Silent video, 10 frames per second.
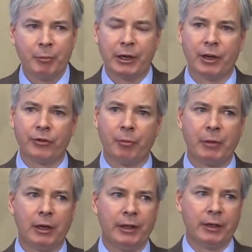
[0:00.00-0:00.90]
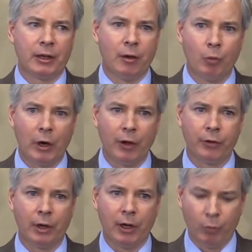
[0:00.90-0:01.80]
because the middle income
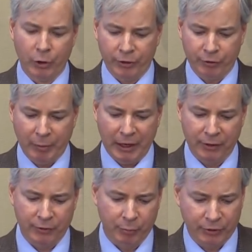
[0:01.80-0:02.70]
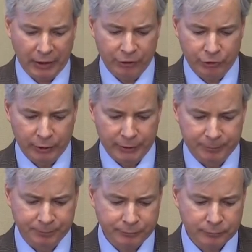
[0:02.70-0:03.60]
wealth would expand substantially.